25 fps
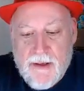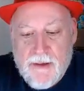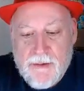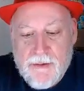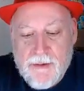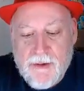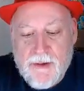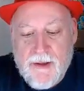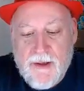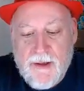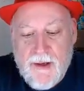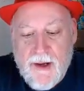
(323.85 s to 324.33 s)

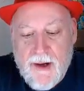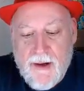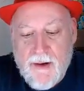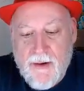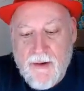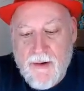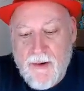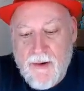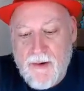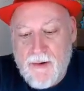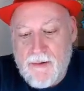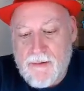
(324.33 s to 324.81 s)
Looking at
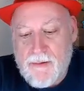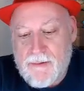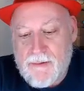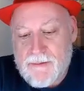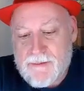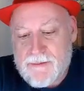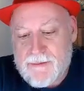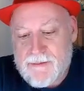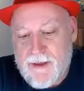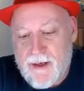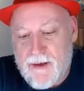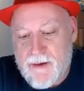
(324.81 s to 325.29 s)
our
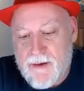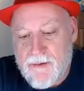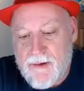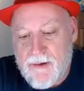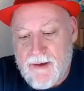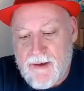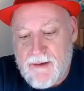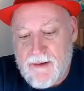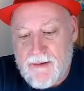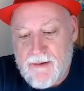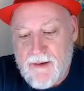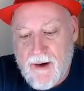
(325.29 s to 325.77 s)

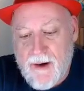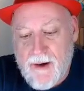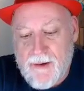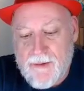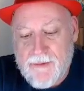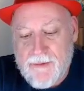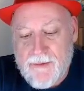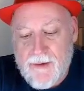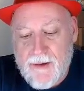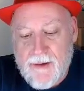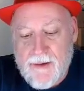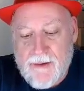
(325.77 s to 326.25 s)
centering, I
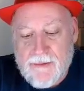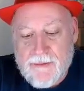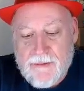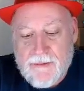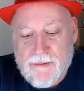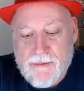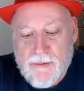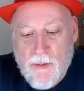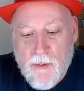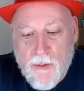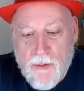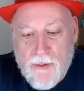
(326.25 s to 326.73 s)
think it's
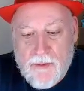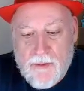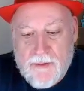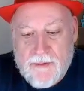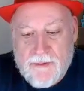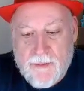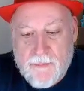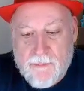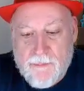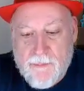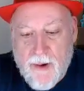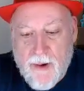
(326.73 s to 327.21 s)
towards
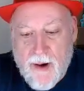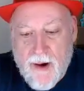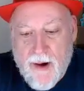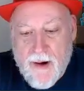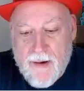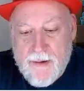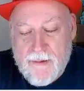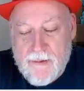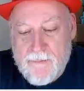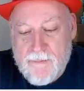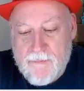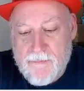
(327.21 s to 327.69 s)
the
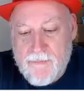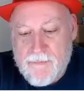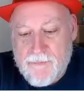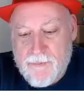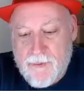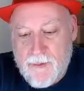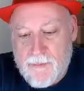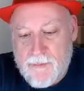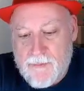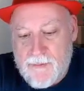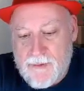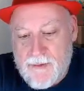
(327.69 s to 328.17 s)
bottom,
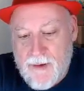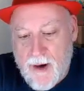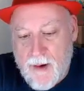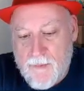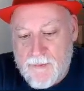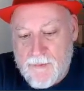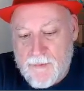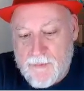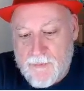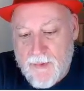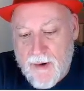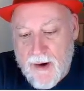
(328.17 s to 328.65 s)
from the
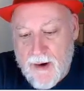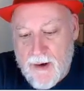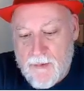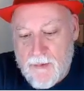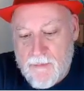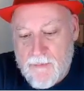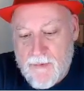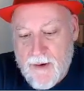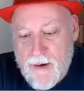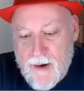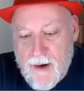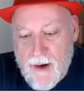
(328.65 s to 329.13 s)
top to
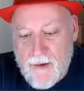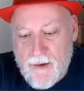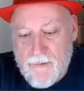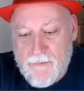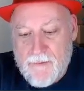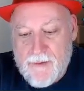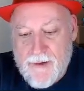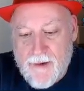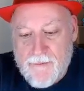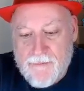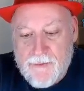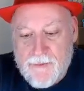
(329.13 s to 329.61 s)
bottom,
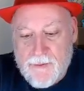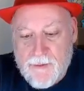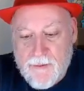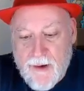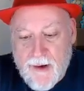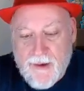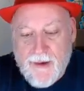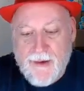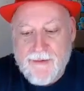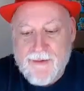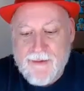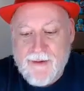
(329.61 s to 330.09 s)
and left to
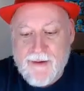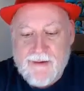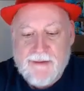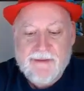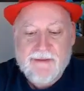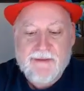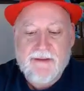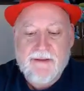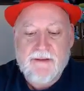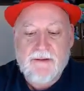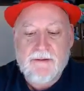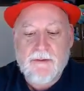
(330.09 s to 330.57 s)
right, I think
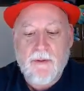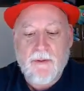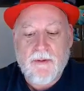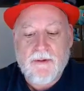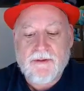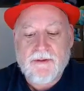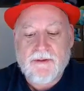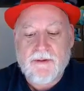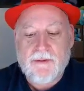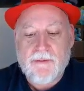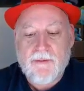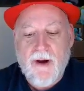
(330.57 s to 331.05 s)
it's a little
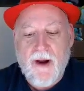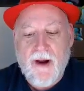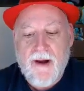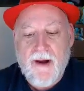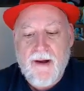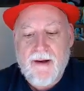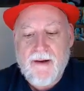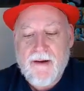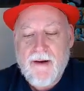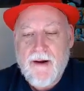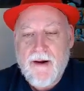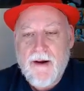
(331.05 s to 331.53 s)
towards the
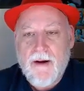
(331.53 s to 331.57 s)
right.